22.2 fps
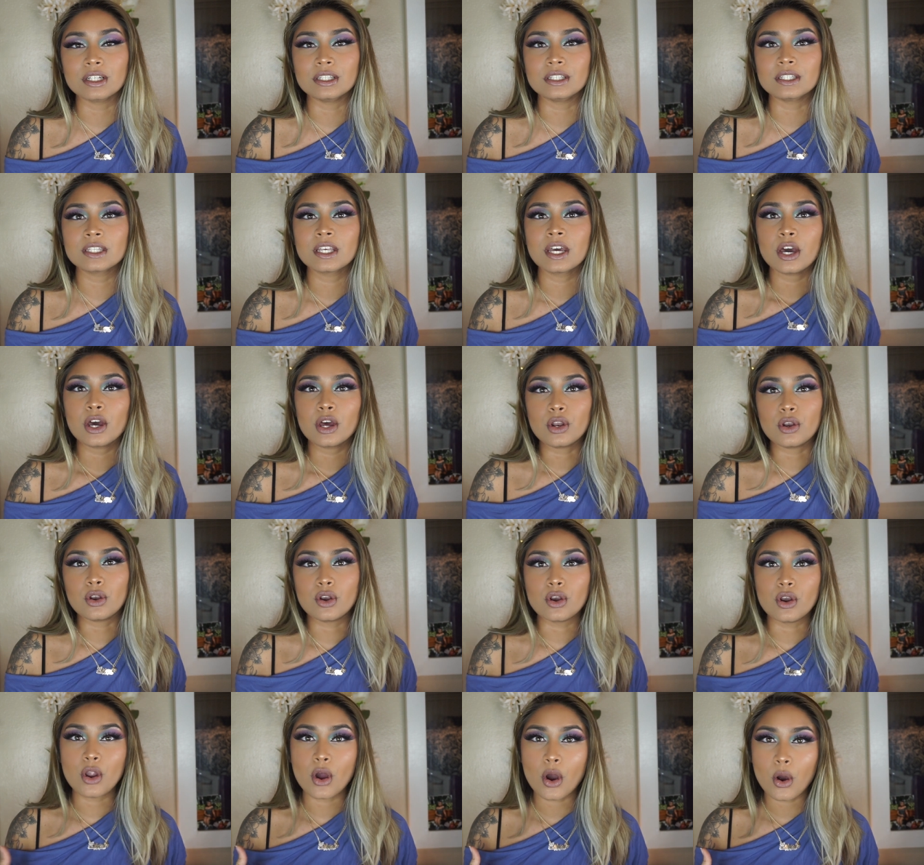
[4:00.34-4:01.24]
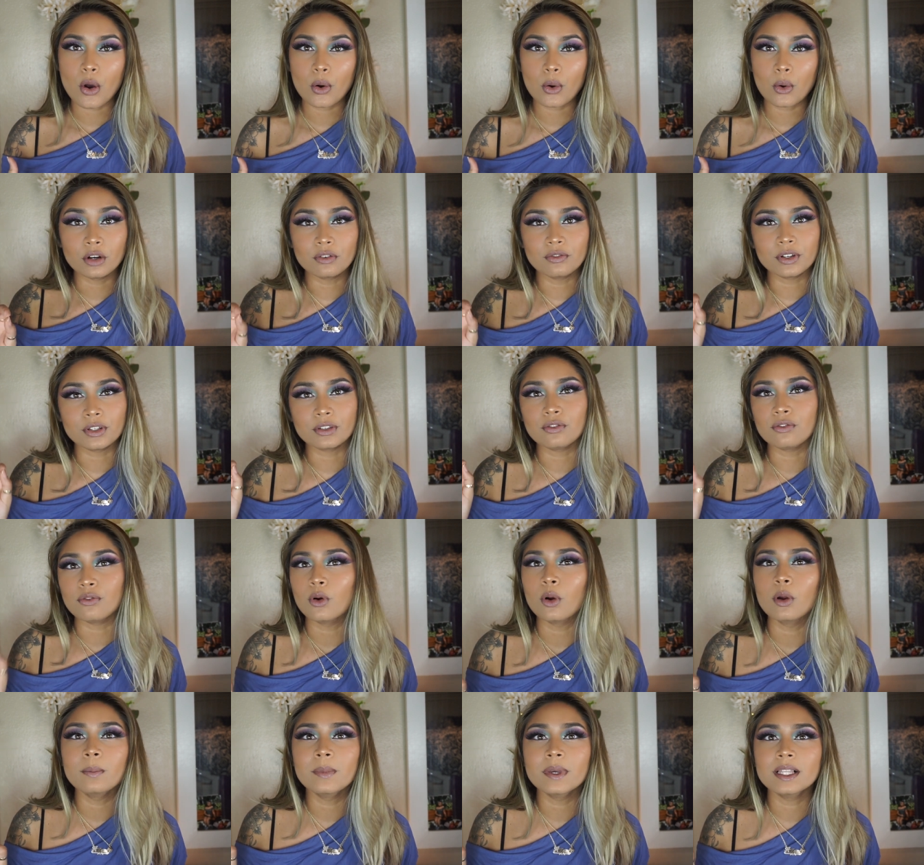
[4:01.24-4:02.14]
is no perfect
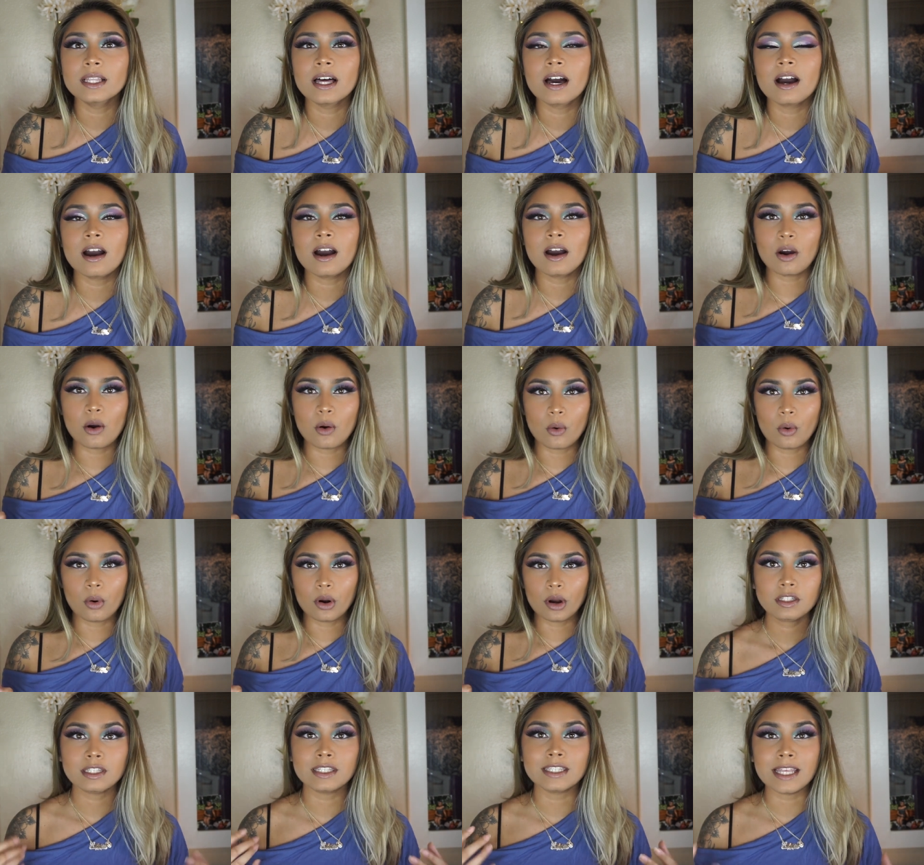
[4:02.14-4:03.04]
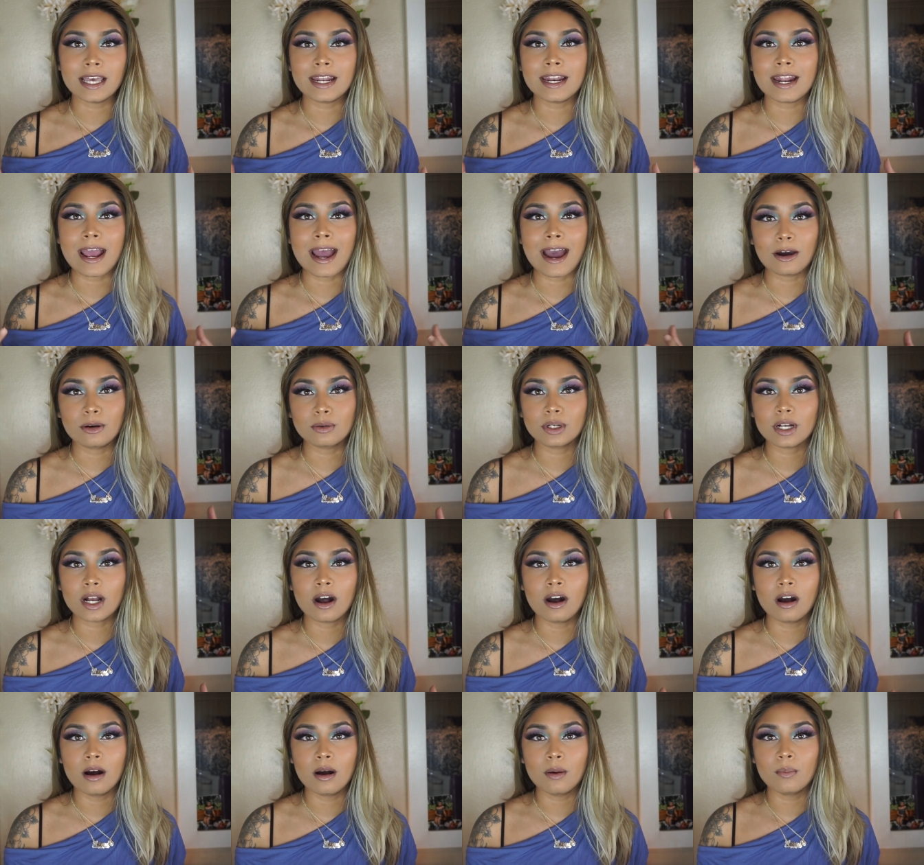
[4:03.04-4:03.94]
formula or set
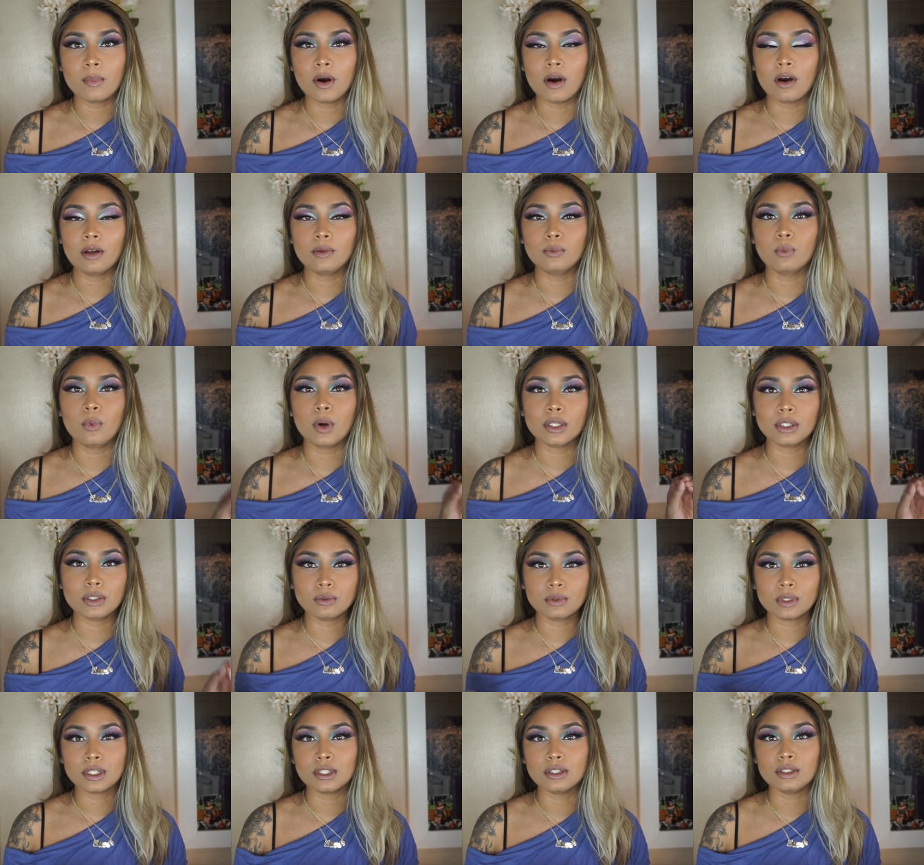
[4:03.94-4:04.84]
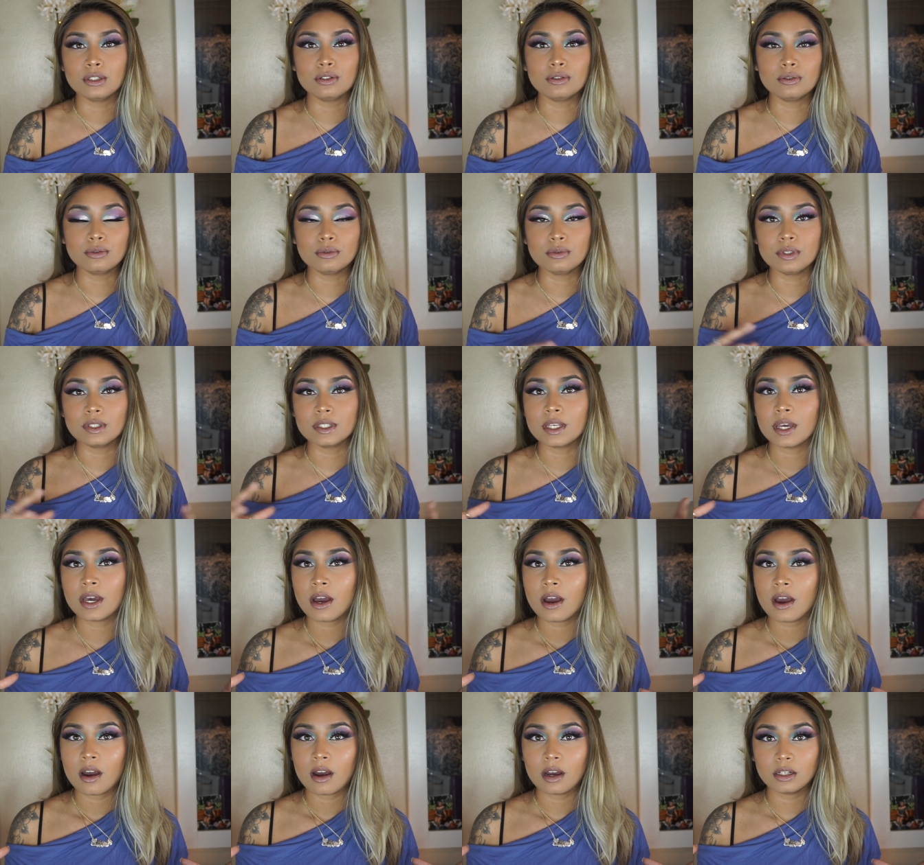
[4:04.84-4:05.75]
outcome on what you can use
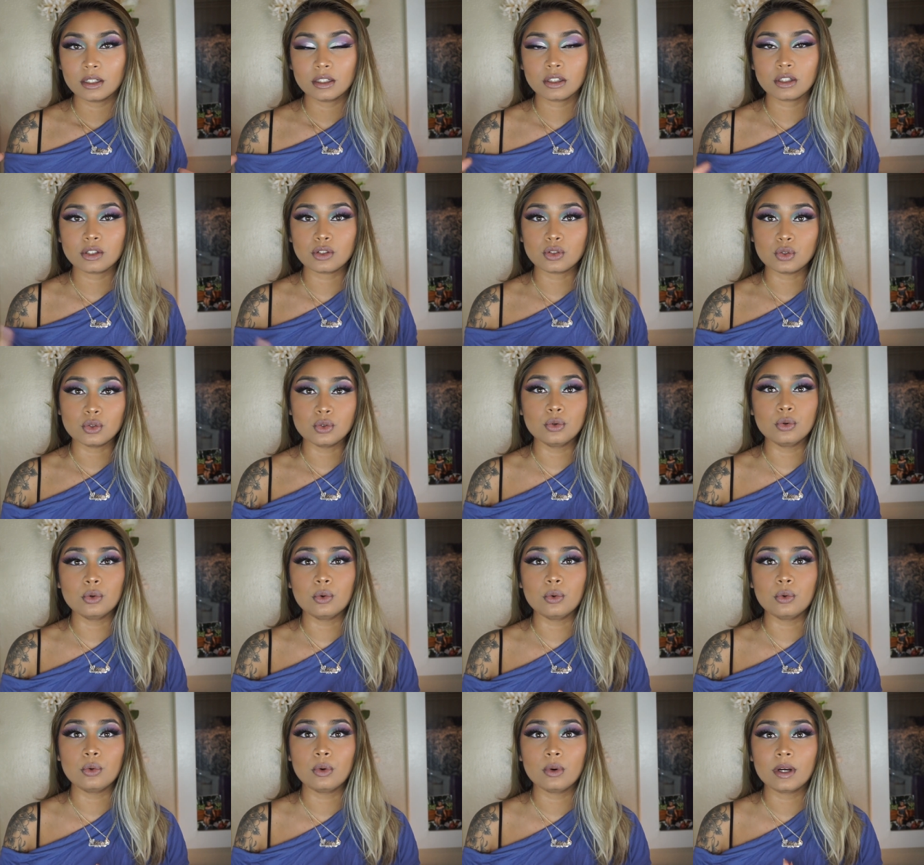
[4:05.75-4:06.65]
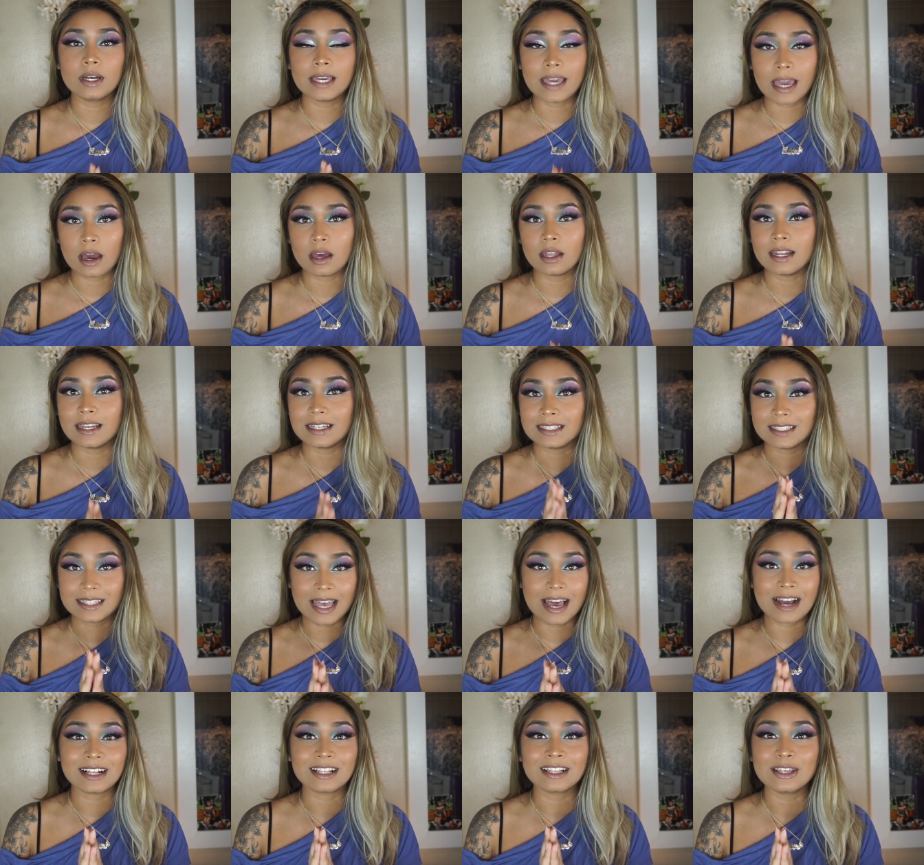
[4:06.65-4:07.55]
to get
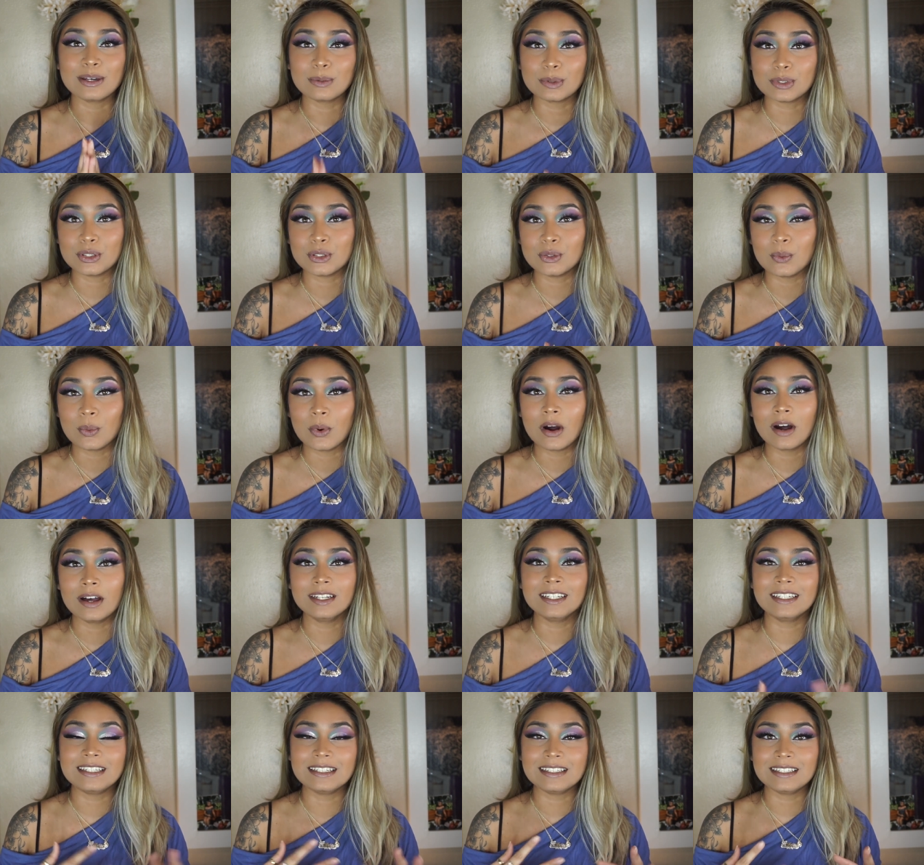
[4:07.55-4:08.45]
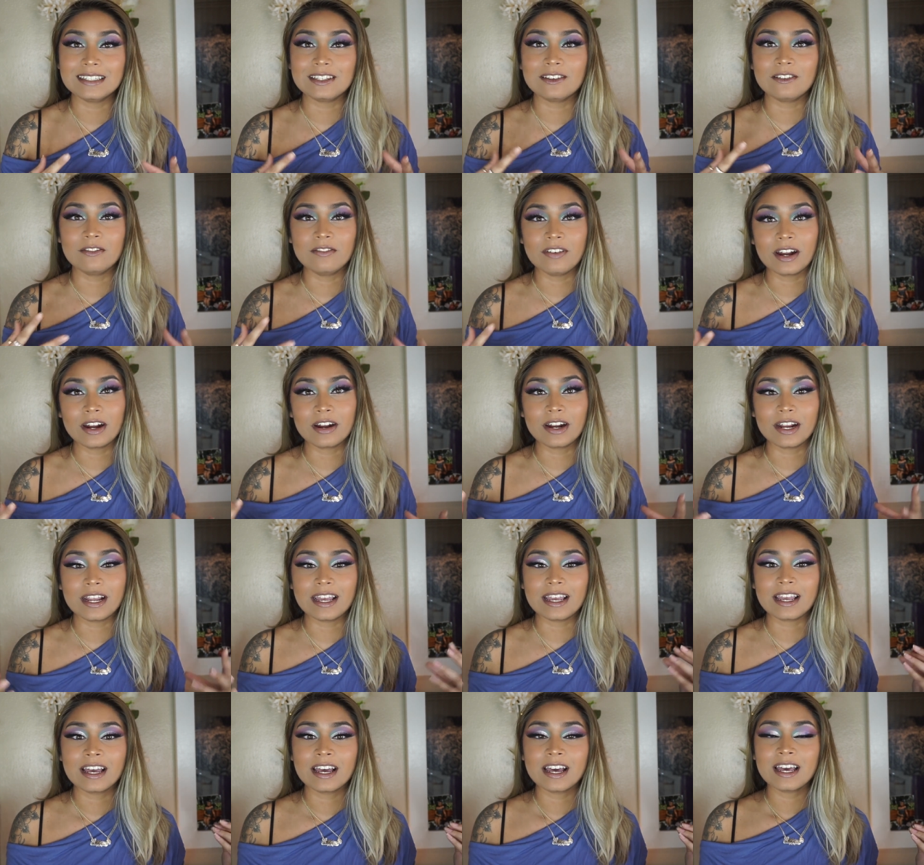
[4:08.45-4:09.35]
exactly what you want. It is a
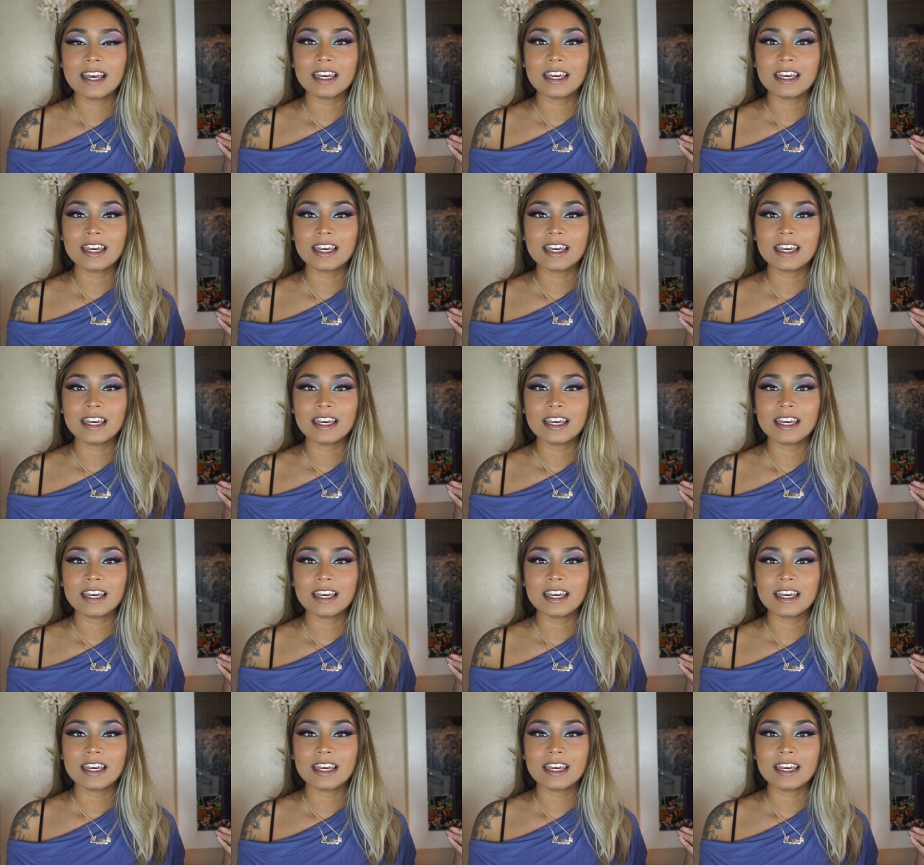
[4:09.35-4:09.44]
very